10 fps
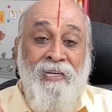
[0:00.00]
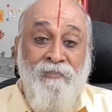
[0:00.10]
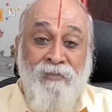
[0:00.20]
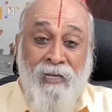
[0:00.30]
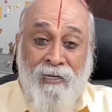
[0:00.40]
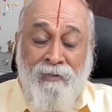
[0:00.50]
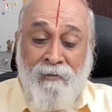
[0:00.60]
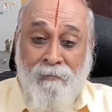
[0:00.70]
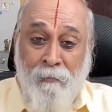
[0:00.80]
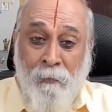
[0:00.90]
If
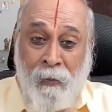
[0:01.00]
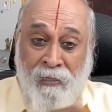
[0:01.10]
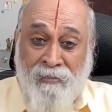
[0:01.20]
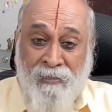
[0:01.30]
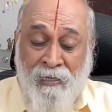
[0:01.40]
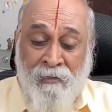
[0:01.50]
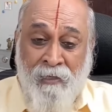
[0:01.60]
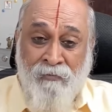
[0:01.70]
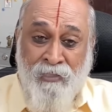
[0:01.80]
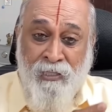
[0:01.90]
that
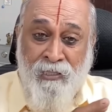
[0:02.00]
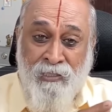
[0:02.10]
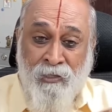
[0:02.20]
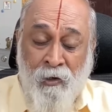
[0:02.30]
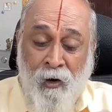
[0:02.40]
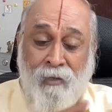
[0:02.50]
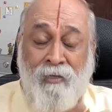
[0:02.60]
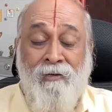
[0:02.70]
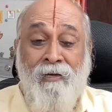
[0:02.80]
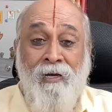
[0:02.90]
person, if she is
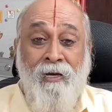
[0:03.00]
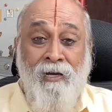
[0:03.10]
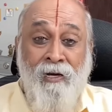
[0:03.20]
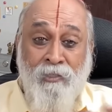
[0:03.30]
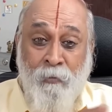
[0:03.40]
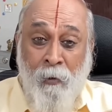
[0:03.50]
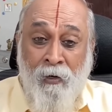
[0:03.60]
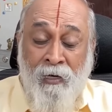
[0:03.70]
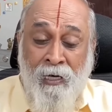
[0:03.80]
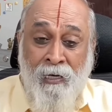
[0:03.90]
not
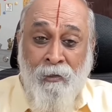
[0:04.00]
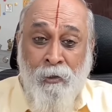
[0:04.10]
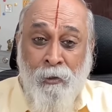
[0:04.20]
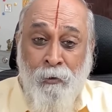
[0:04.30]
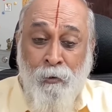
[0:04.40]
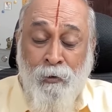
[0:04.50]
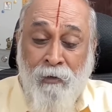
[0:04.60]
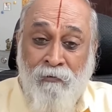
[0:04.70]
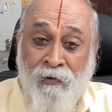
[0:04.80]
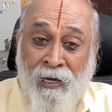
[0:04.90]
responding to you
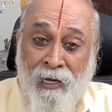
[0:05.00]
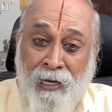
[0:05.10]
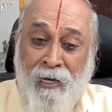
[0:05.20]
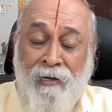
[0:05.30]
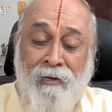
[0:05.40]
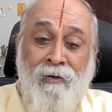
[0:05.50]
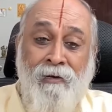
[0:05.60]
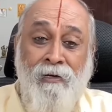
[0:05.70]
the way